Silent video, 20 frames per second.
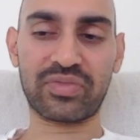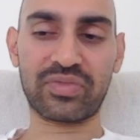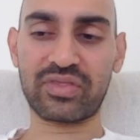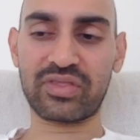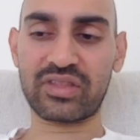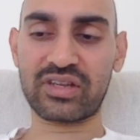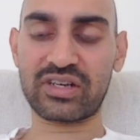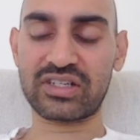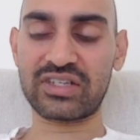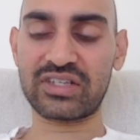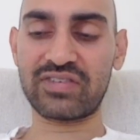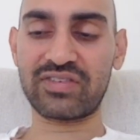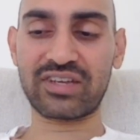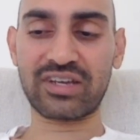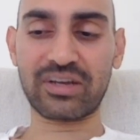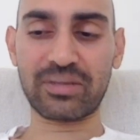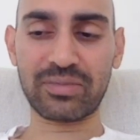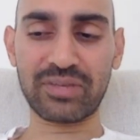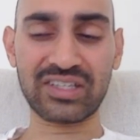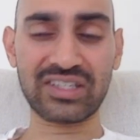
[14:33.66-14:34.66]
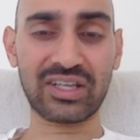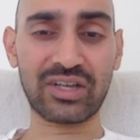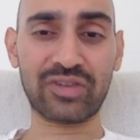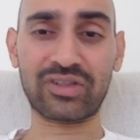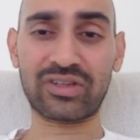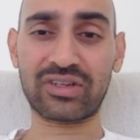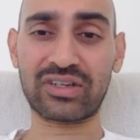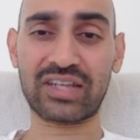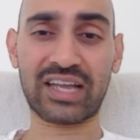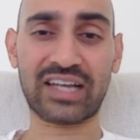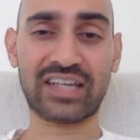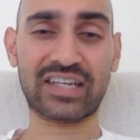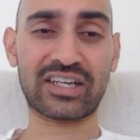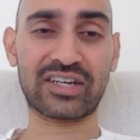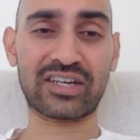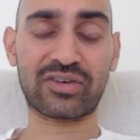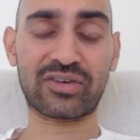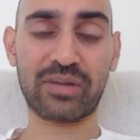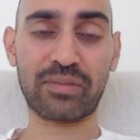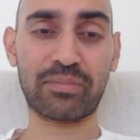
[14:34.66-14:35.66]
There's even companies out there that can
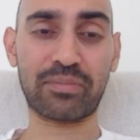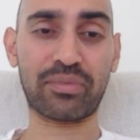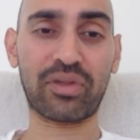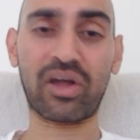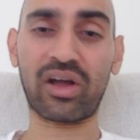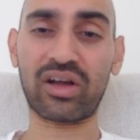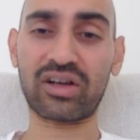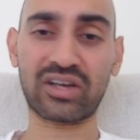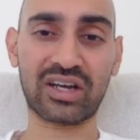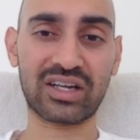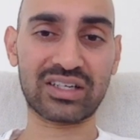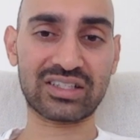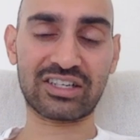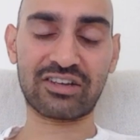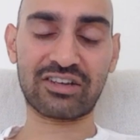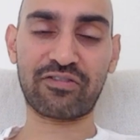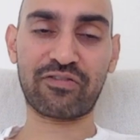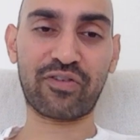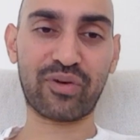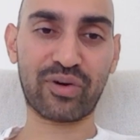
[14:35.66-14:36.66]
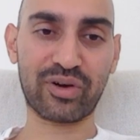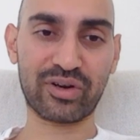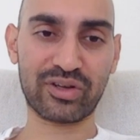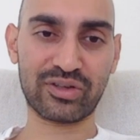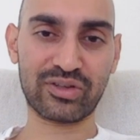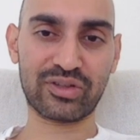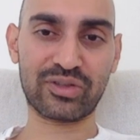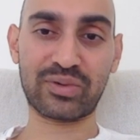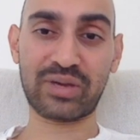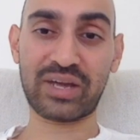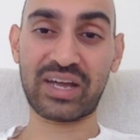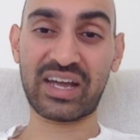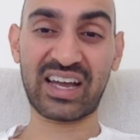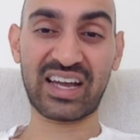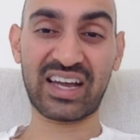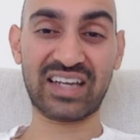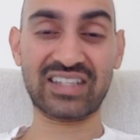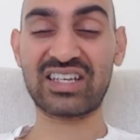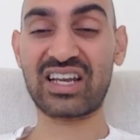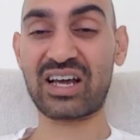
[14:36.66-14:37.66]
create blog content for you through AI.
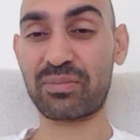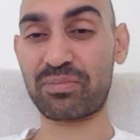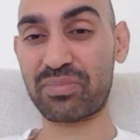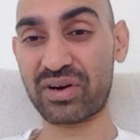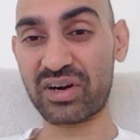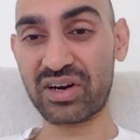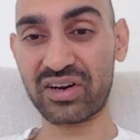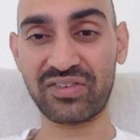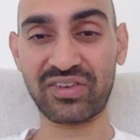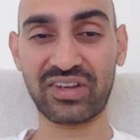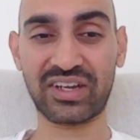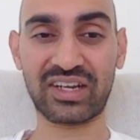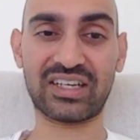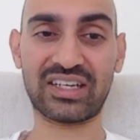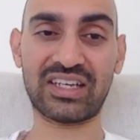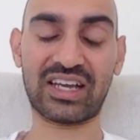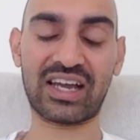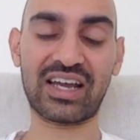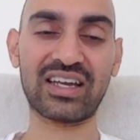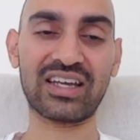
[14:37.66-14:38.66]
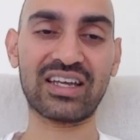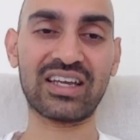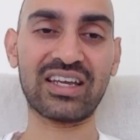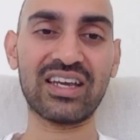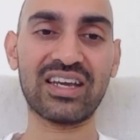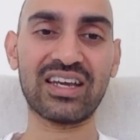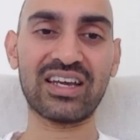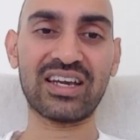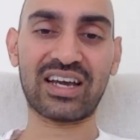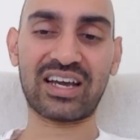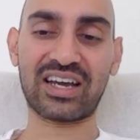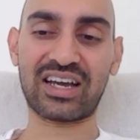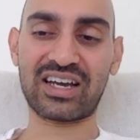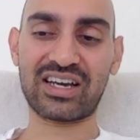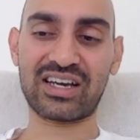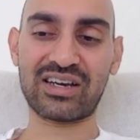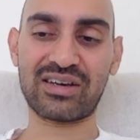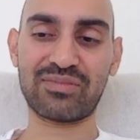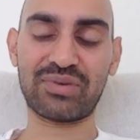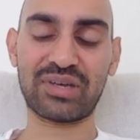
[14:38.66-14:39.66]
It's not perfect yet,
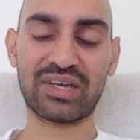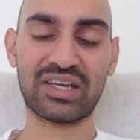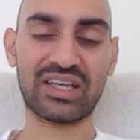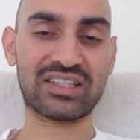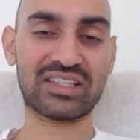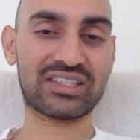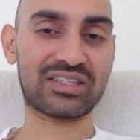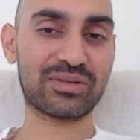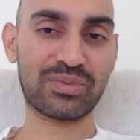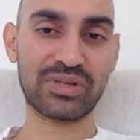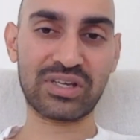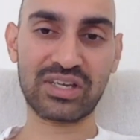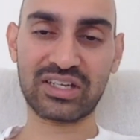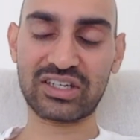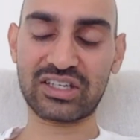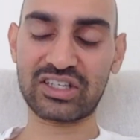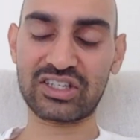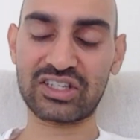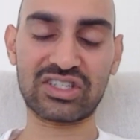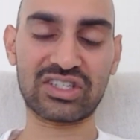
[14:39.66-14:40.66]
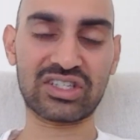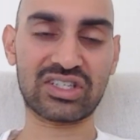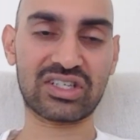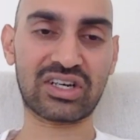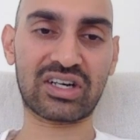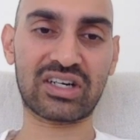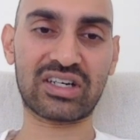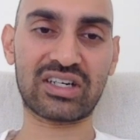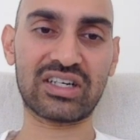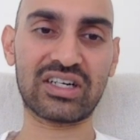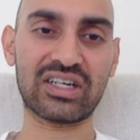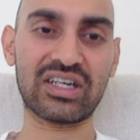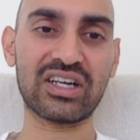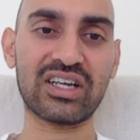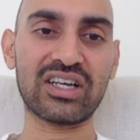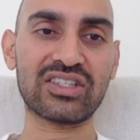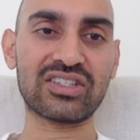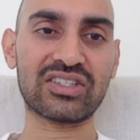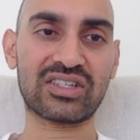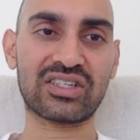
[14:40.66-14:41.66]
but it could be a good start.
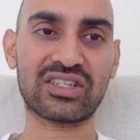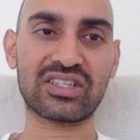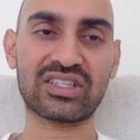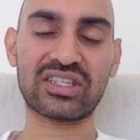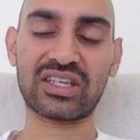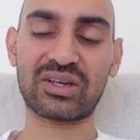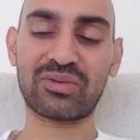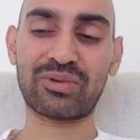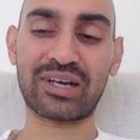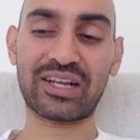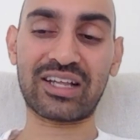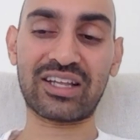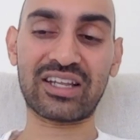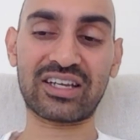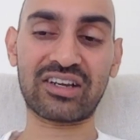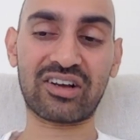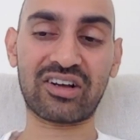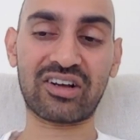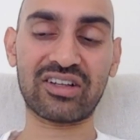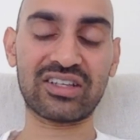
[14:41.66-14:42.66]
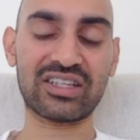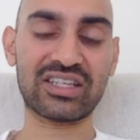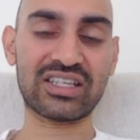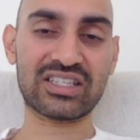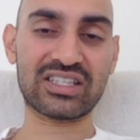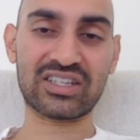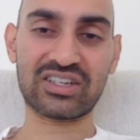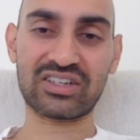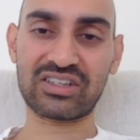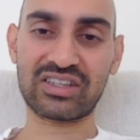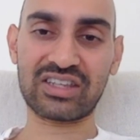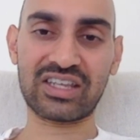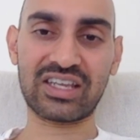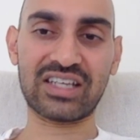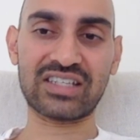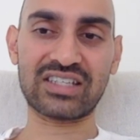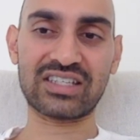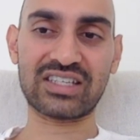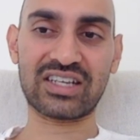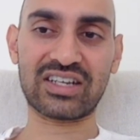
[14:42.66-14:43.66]
So just when I look at all these little
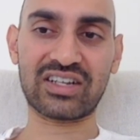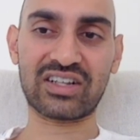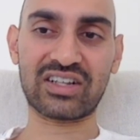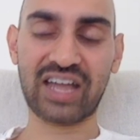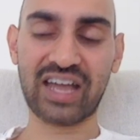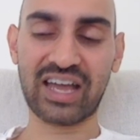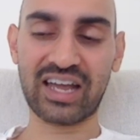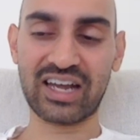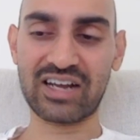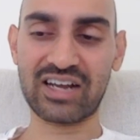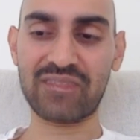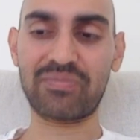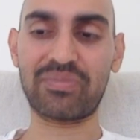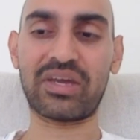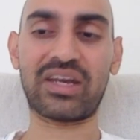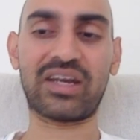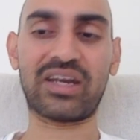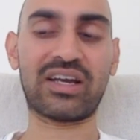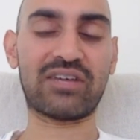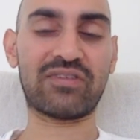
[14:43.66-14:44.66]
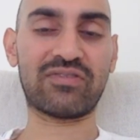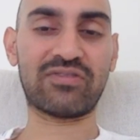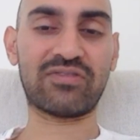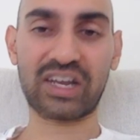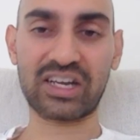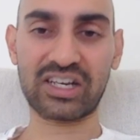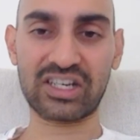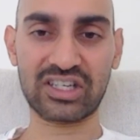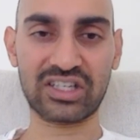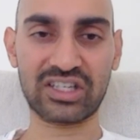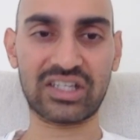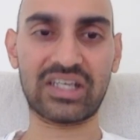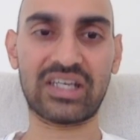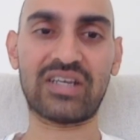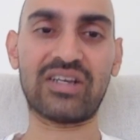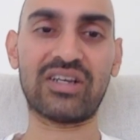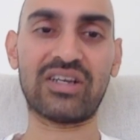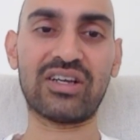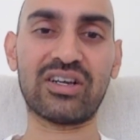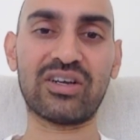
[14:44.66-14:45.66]
things, it'll add up, and
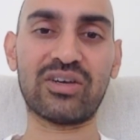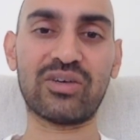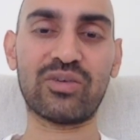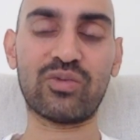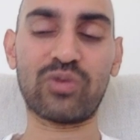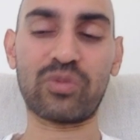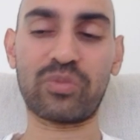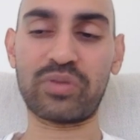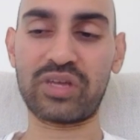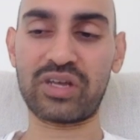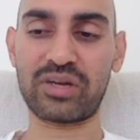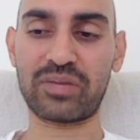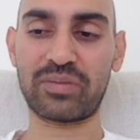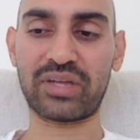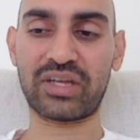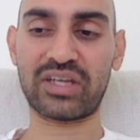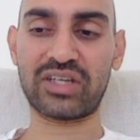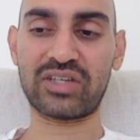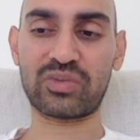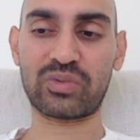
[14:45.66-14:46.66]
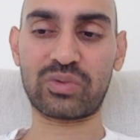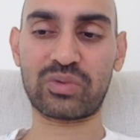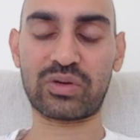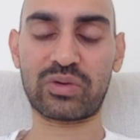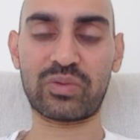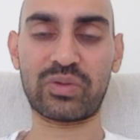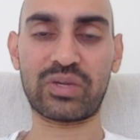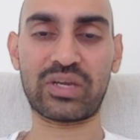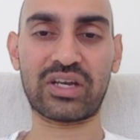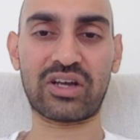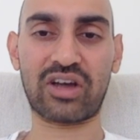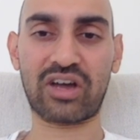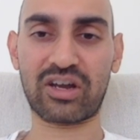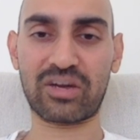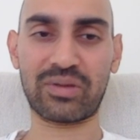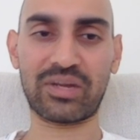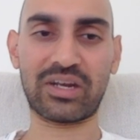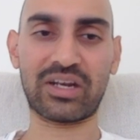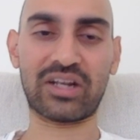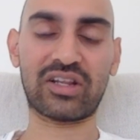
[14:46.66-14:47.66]
eventually we'll be in a place where we can
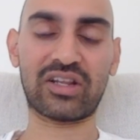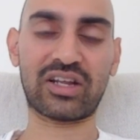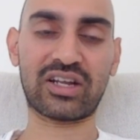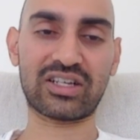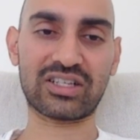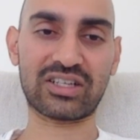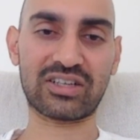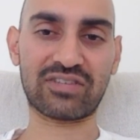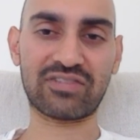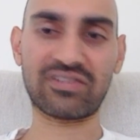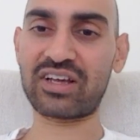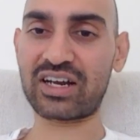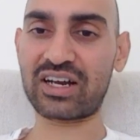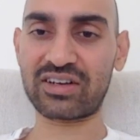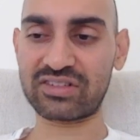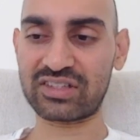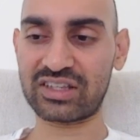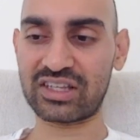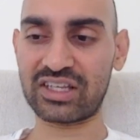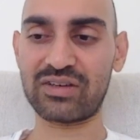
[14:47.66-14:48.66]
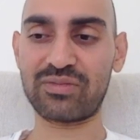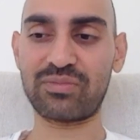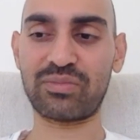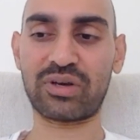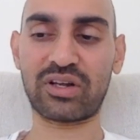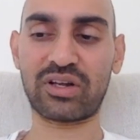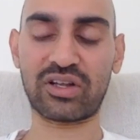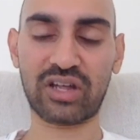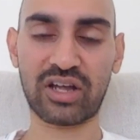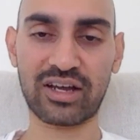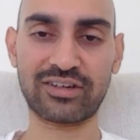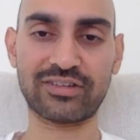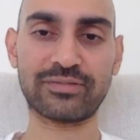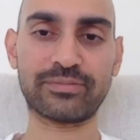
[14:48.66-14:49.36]
automate a lot of stuff. Not everything, but a lot.